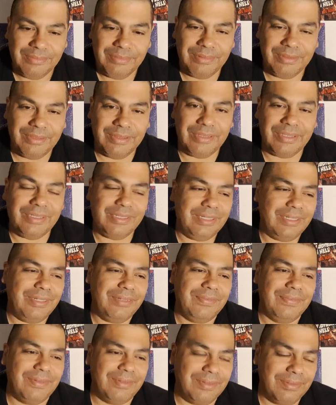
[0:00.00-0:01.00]
But any
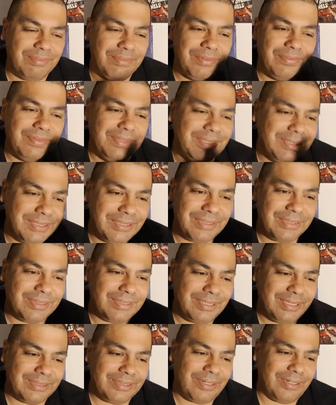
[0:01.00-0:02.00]
of all the movies
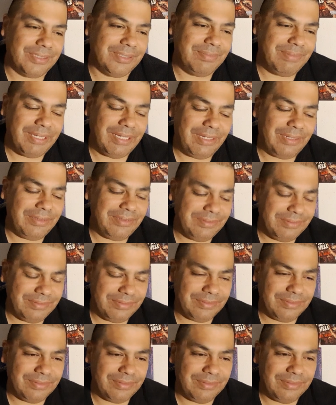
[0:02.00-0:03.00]
I talked about,
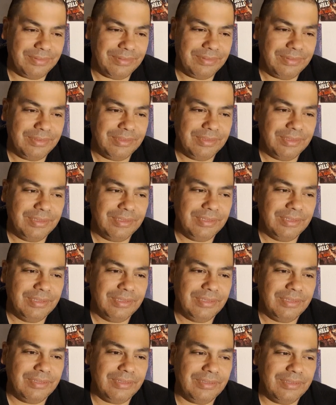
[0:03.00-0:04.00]

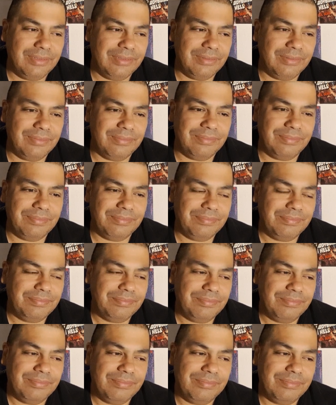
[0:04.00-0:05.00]
um,
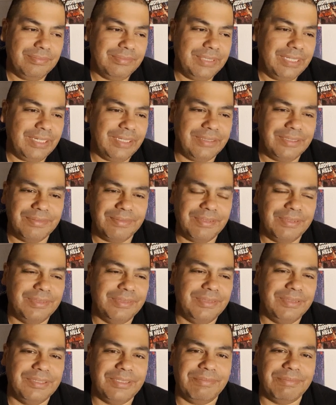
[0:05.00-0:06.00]
yeah, I just want to
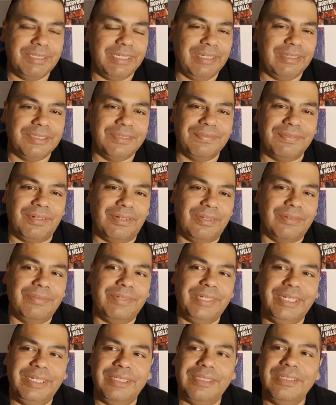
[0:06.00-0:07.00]
do something else for
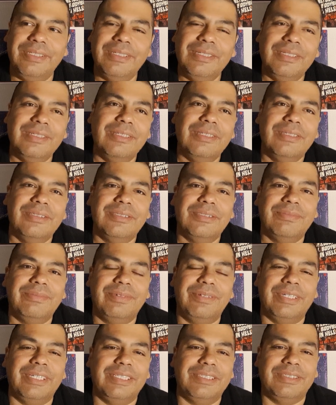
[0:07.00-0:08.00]
Halloween. Some
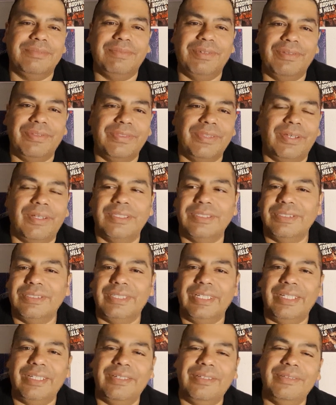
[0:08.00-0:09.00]
more, get some more thoughts
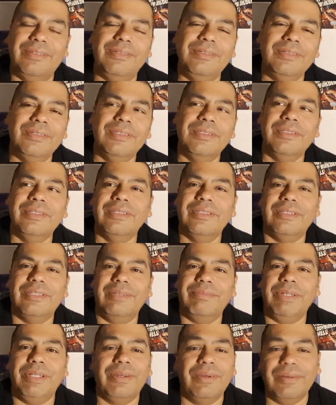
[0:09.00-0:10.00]
down.
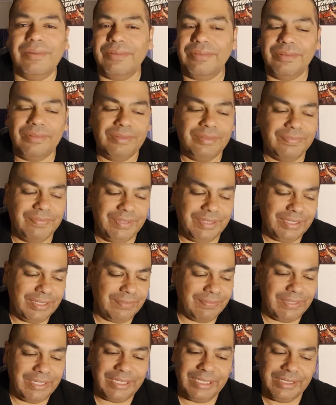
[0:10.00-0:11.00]
Let me know if you think
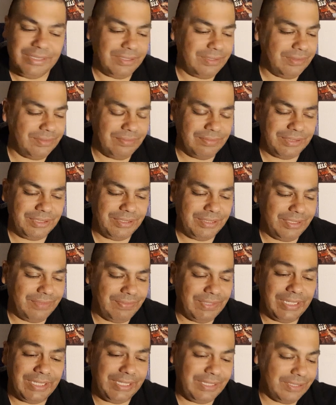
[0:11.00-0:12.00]
of any of what you think
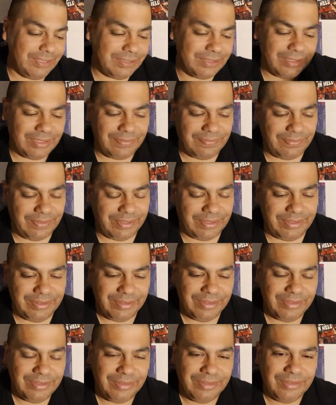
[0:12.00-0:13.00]
of any of the stuff I
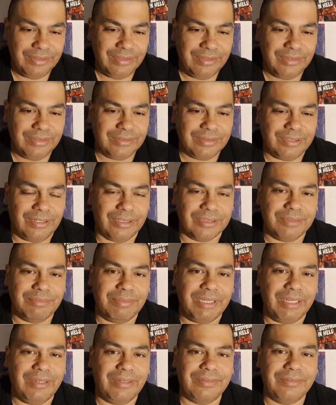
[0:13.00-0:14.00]
talked
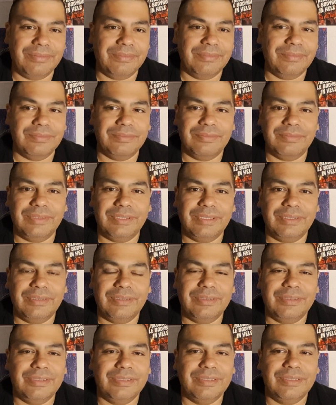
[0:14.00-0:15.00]
about,
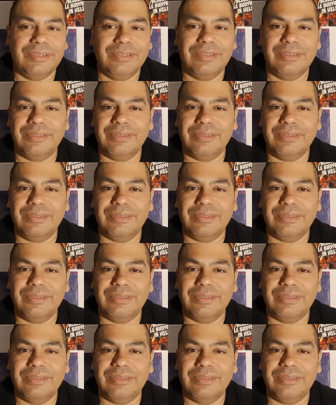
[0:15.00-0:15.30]
and just